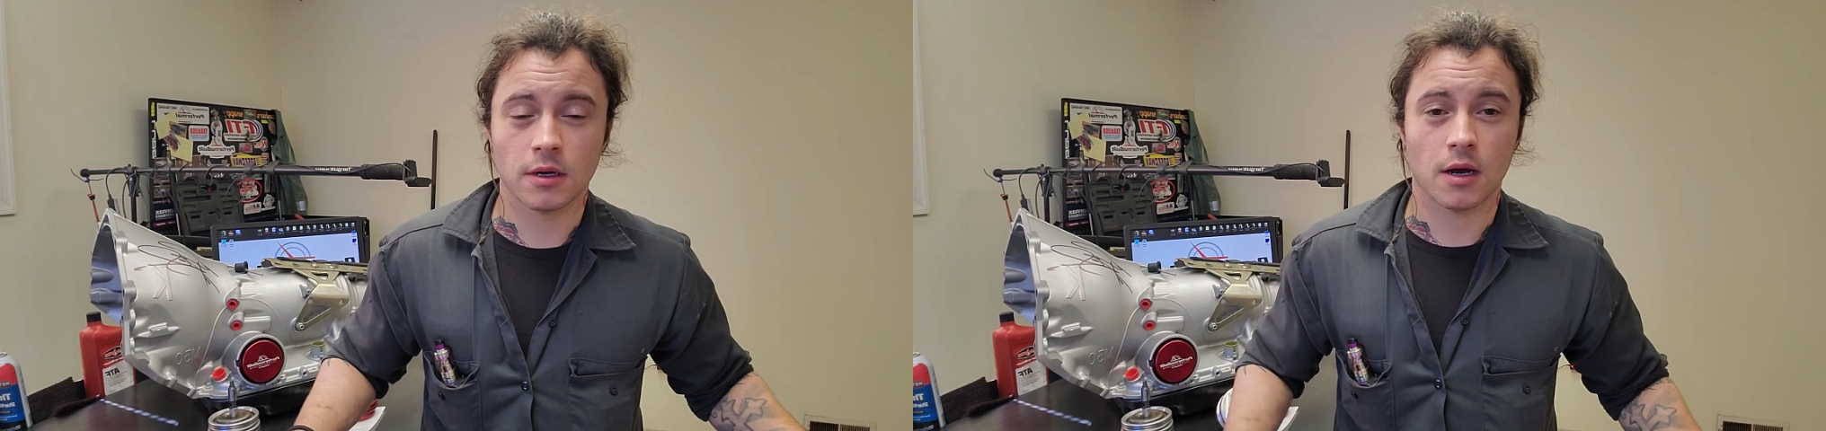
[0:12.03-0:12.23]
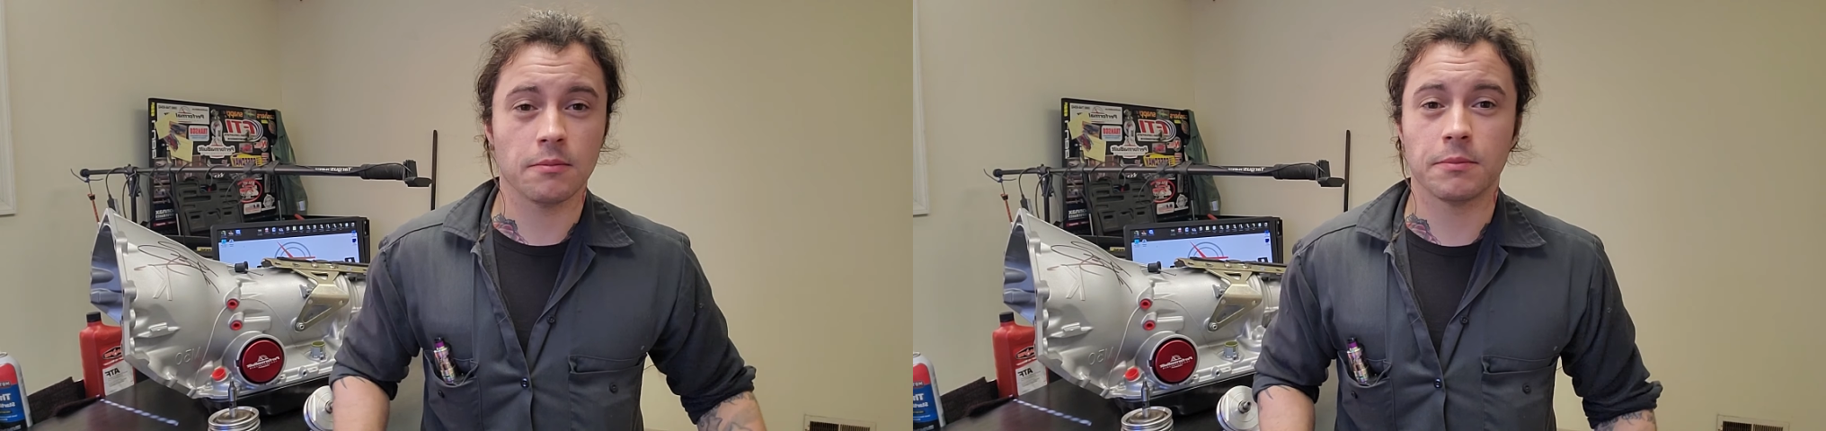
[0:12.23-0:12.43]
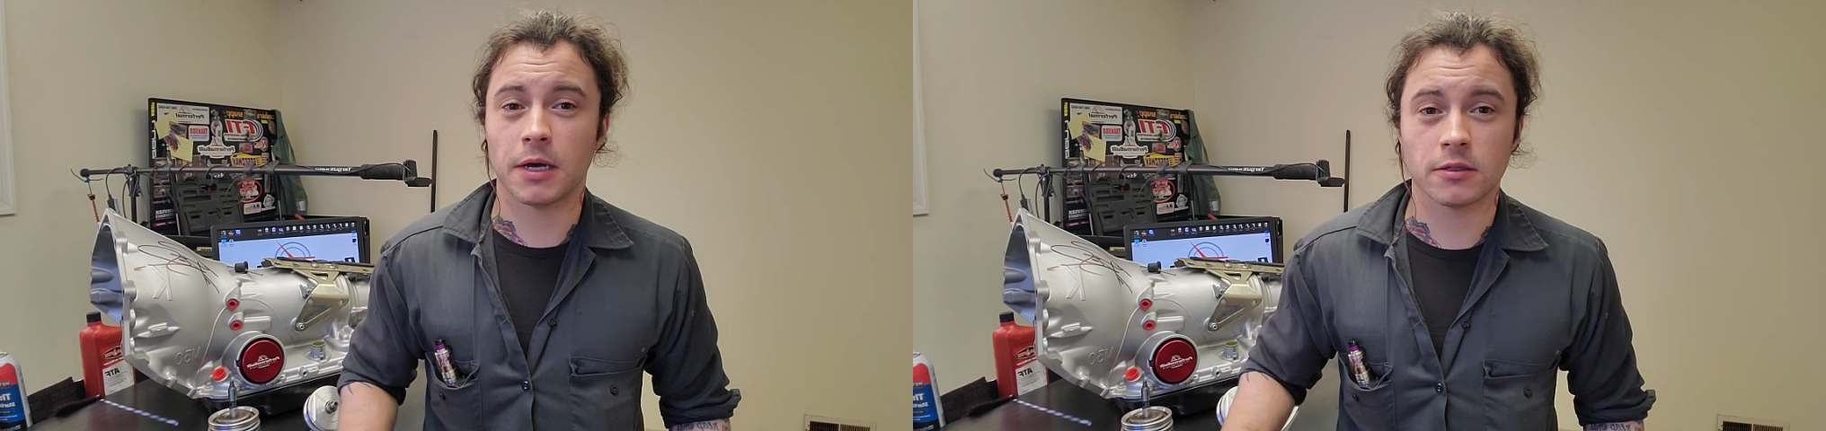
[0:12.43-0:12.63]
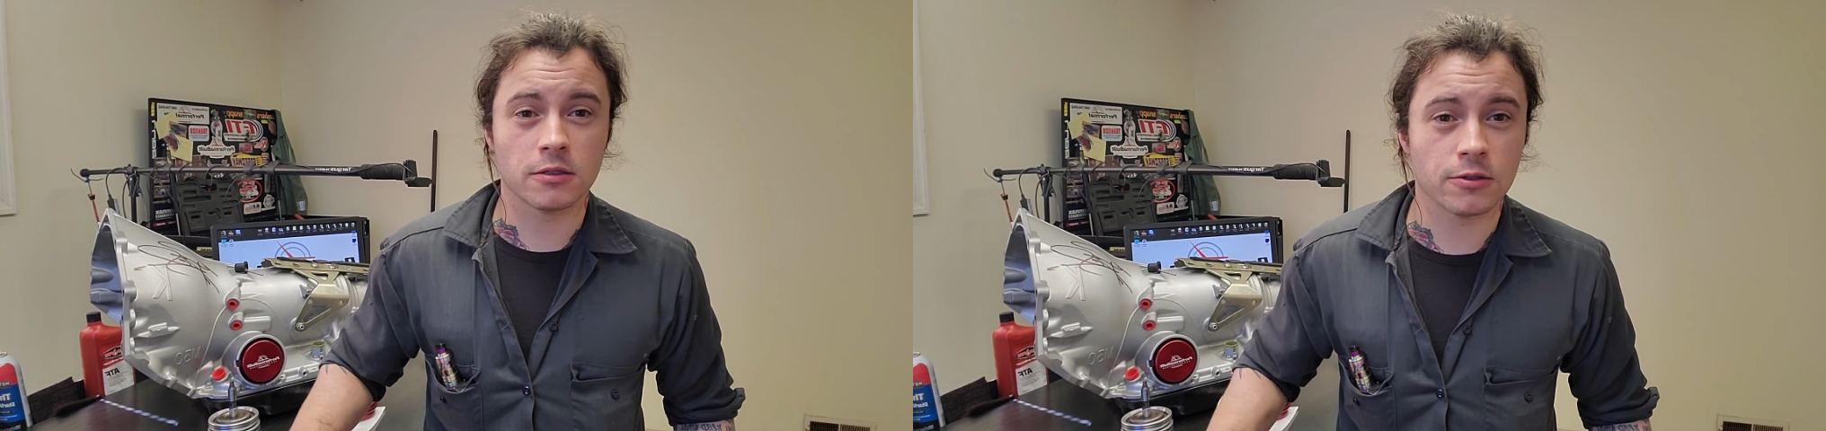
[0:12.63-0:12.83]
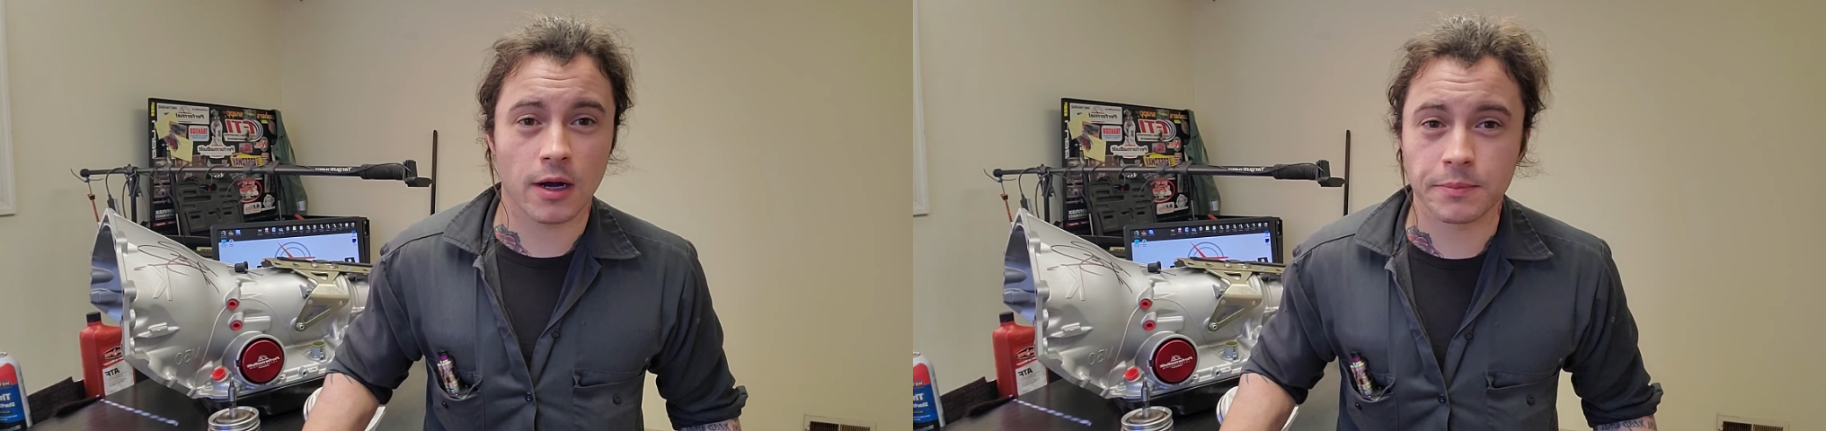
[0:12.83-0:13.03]
I'm about to
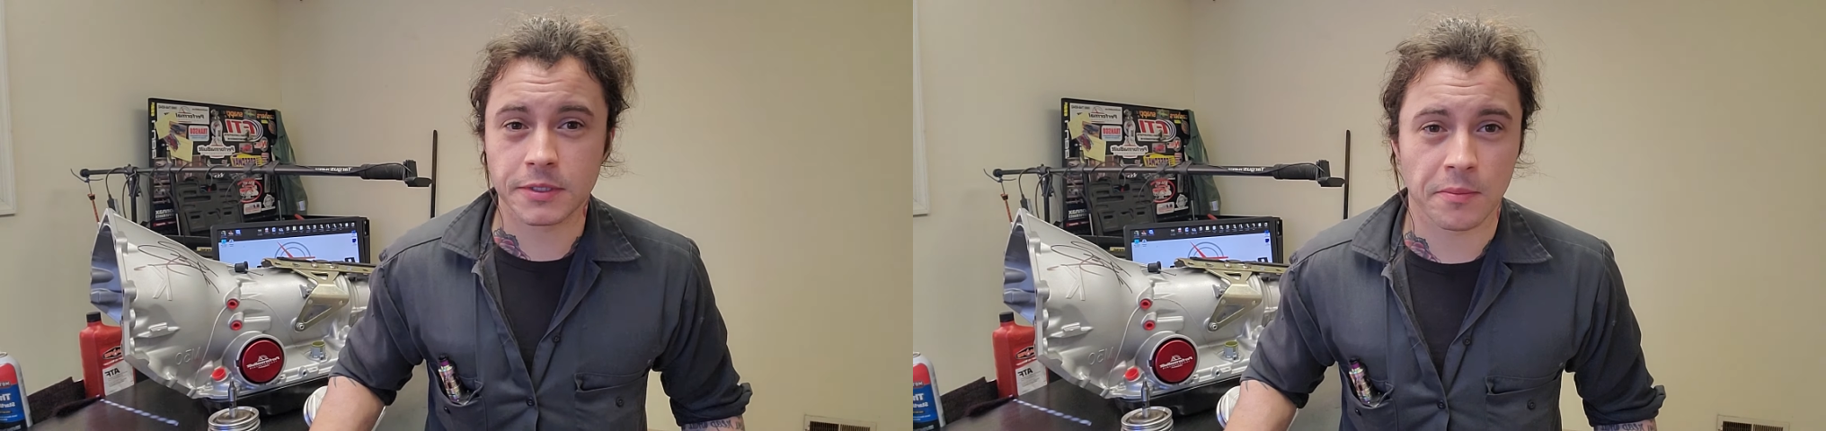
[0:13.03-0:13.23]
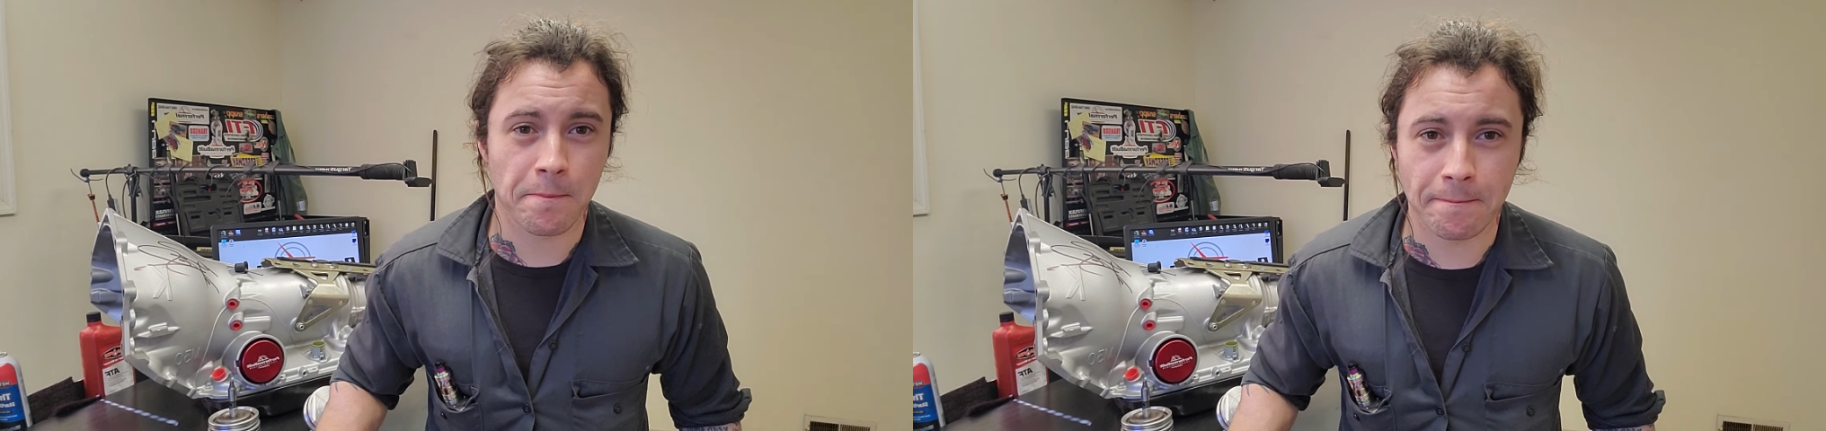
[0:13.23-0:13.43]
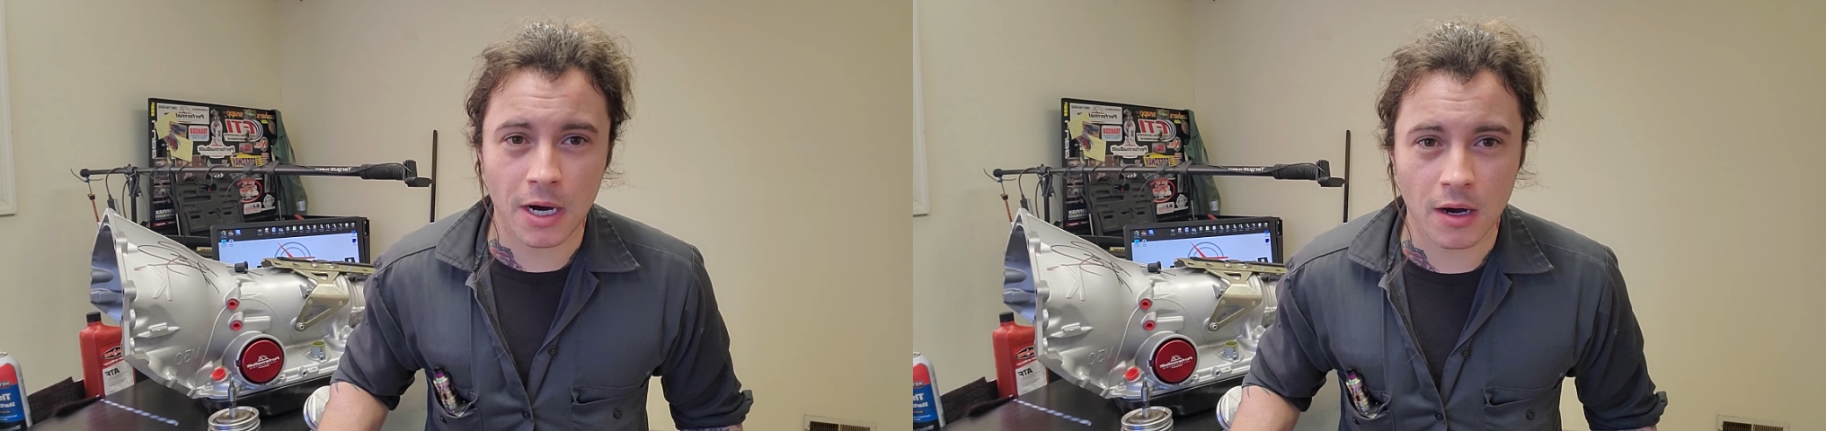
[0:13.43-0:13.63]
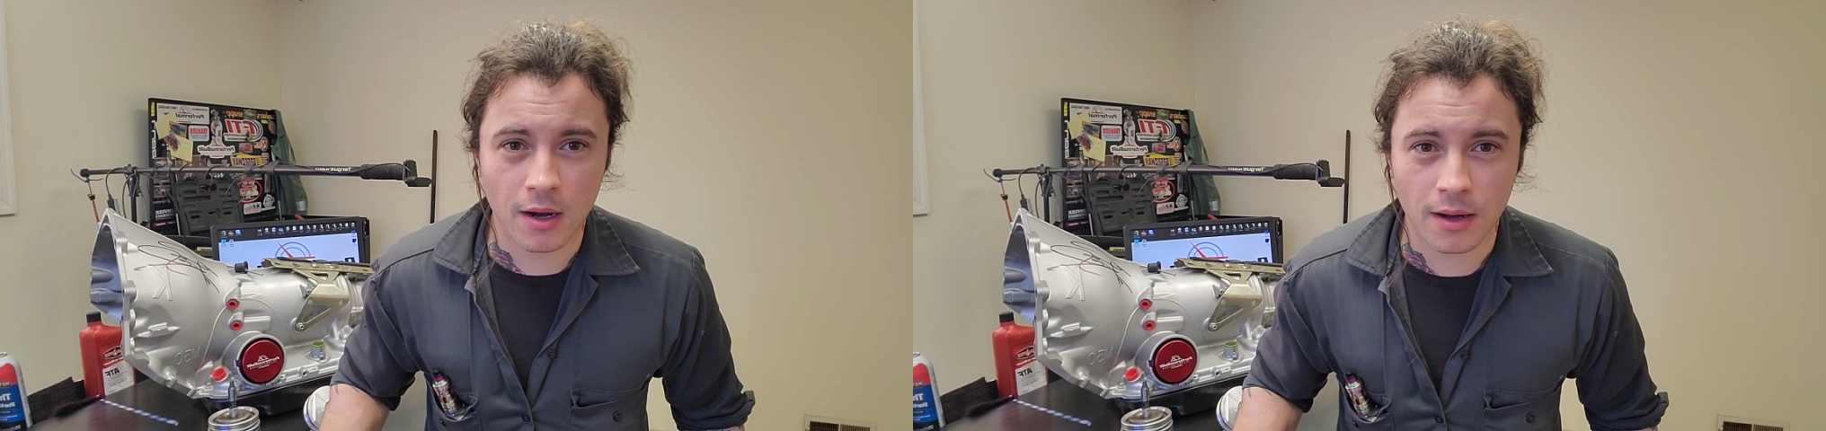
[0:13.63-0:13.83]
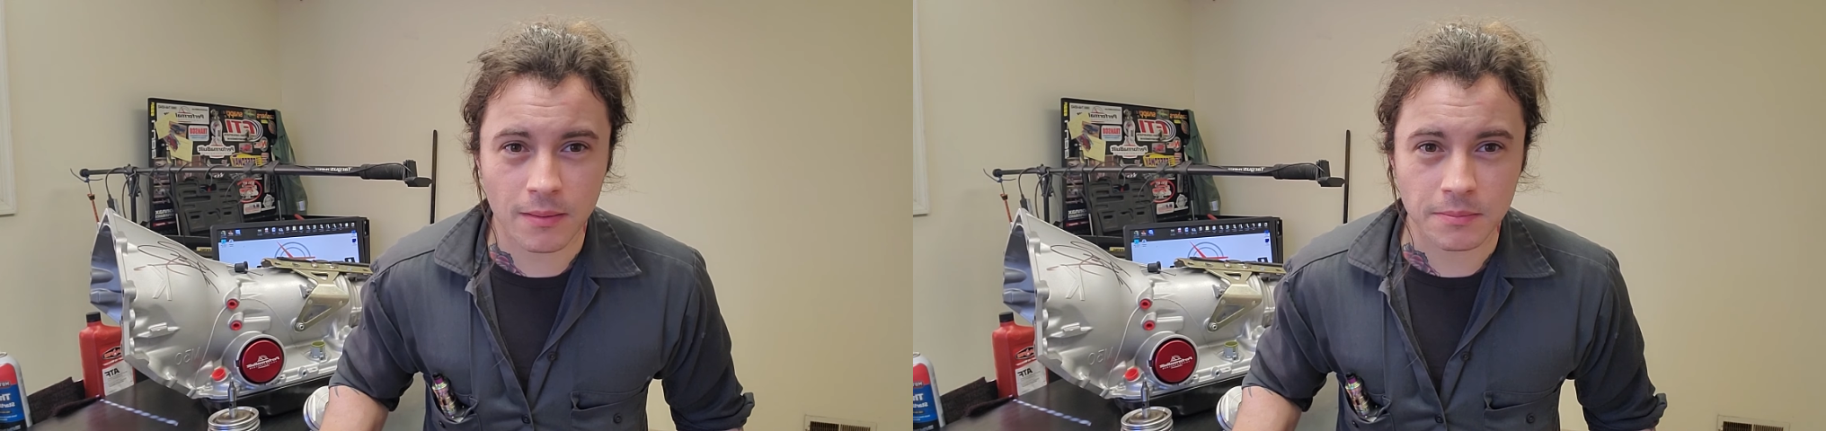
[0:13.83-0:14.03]
drop some
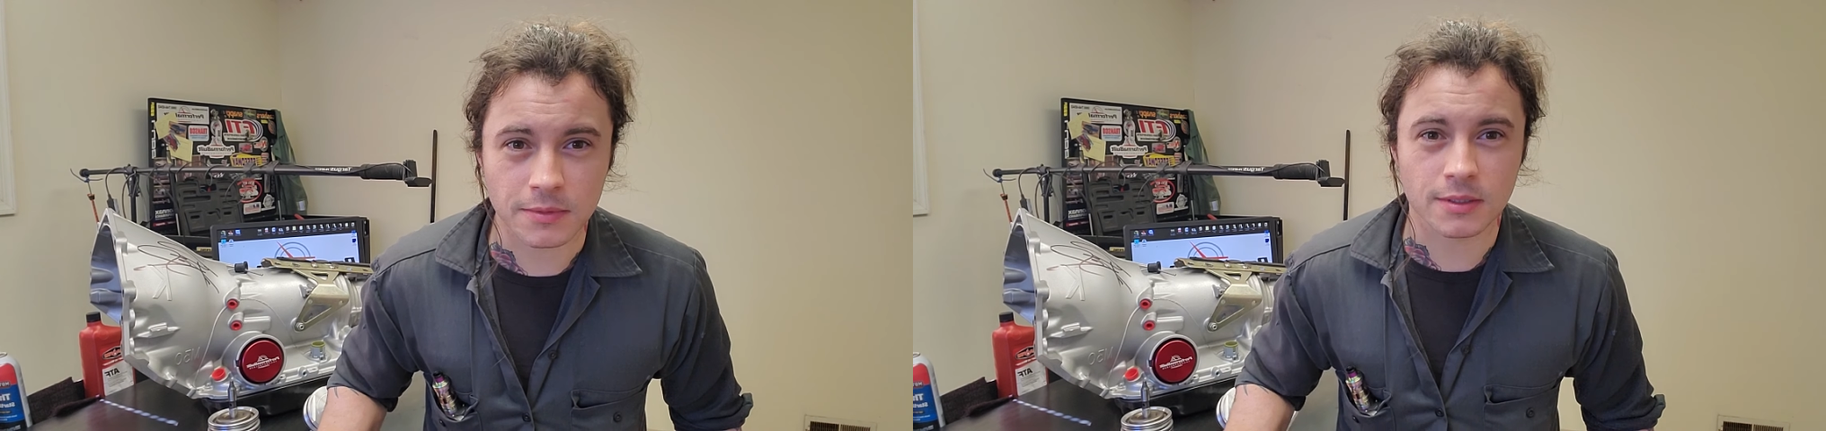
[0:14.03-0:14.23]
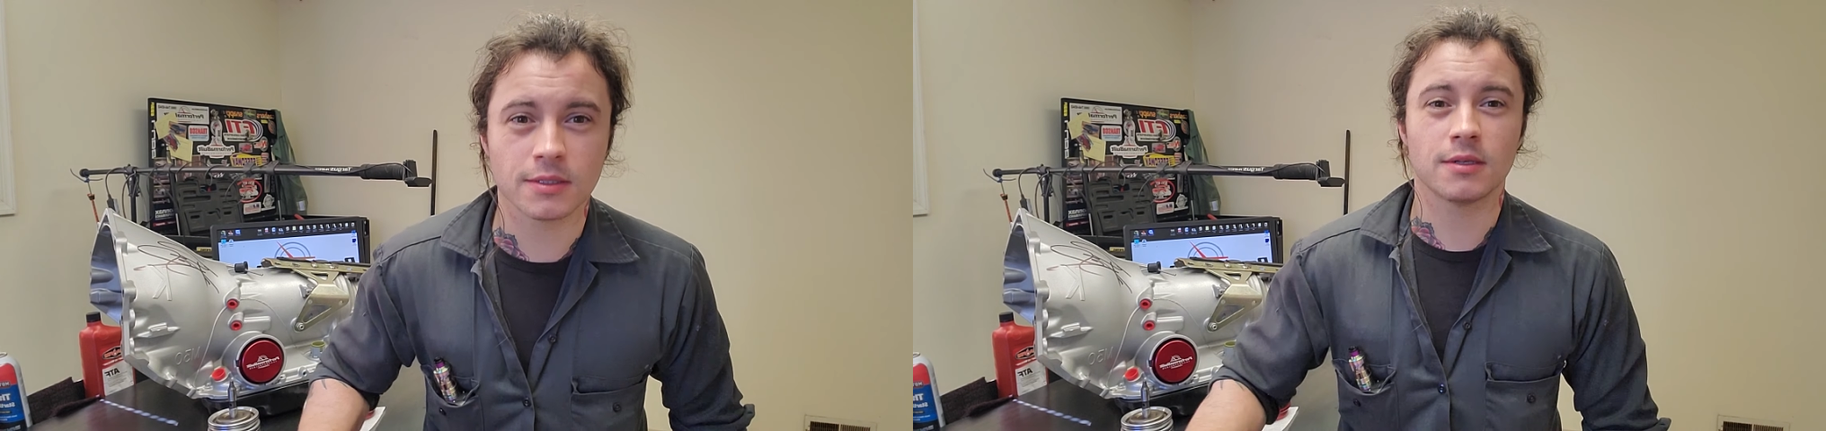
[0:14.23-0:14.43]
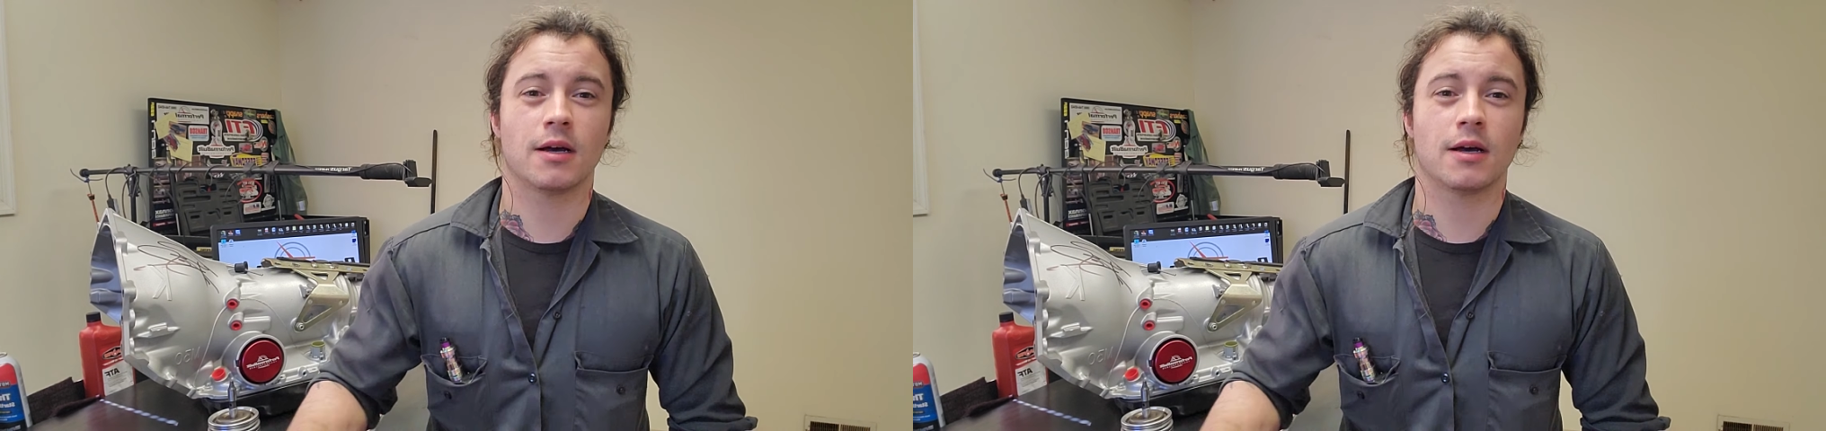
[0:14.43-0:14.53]
bombs.